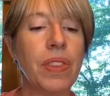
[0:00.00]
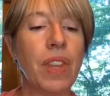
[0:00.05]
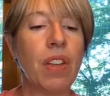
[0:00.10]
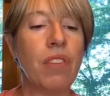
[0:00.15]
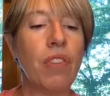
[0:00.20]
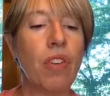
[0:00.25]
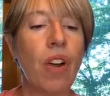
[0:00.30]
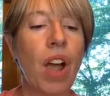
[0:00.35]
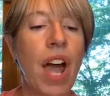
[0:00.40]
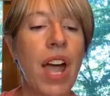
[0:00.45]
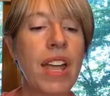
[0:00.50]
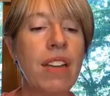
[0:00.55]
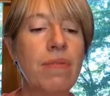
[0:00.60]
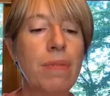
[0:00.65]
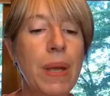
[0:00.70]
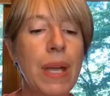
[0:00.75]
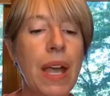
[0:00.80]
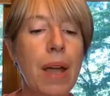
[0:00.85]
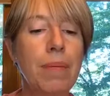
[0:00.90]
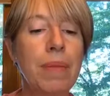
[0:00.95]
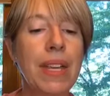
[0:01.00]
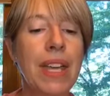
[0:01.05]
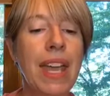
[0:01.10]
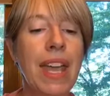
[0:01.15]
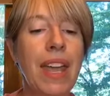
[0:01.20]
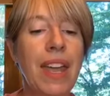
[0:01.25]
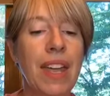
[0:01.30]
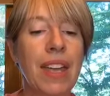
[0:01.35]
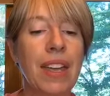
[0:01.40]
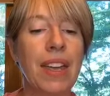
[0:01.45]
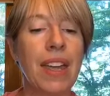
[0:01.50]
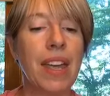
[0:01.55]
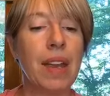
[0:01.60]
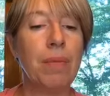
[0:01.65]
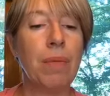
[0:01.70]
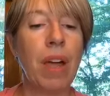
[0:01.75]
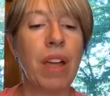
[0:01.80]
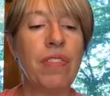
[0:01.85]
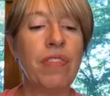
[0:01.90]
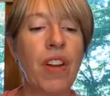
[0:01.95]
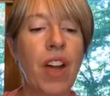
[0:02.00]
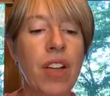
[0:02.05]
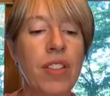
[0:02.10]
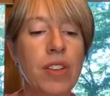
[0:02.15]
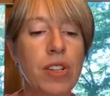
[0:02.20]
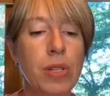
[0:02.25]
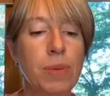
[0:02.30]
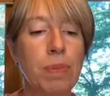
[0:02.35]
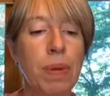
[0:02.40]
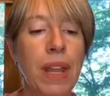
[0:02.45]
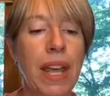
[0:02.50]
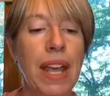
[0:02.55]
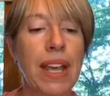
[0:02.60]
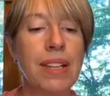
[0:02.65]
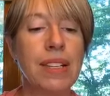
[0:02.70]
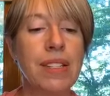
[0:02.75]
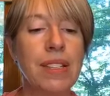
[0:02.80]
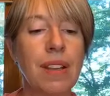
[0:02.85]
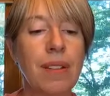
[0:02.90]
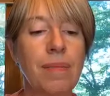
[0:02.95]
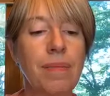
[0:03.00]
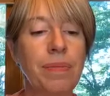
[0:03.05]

for I have become king in my father's place.